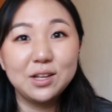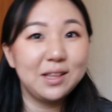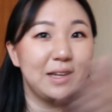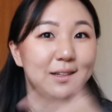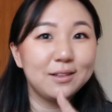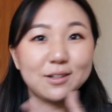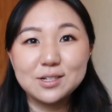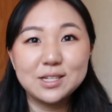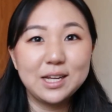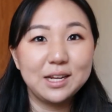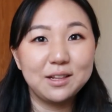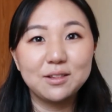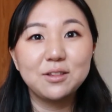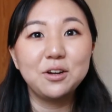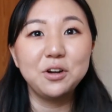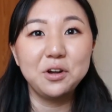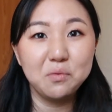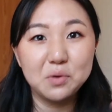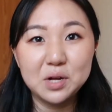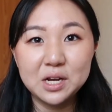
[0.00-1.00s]
Like there's like
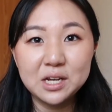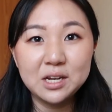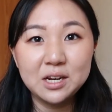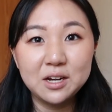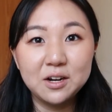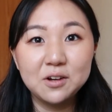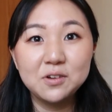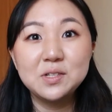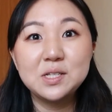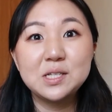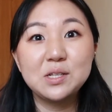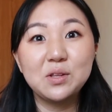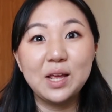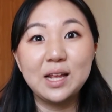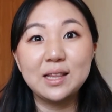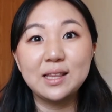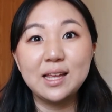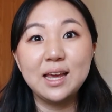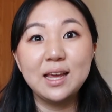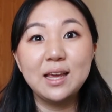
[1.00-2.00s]
31, you know, so
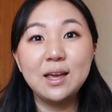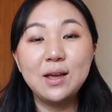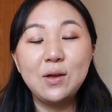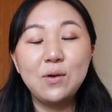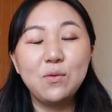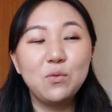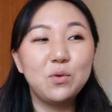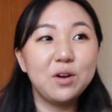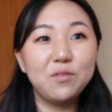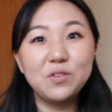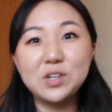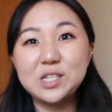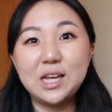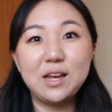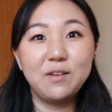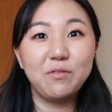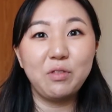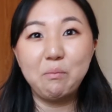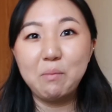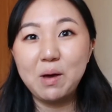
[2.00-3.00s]
then like whatever
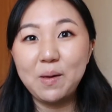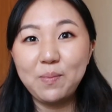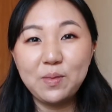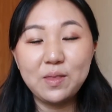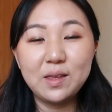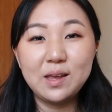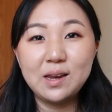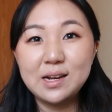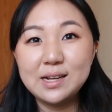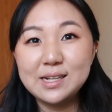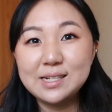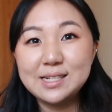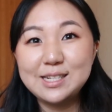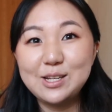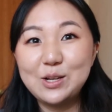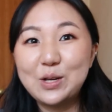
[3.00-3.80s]
day of the month it is,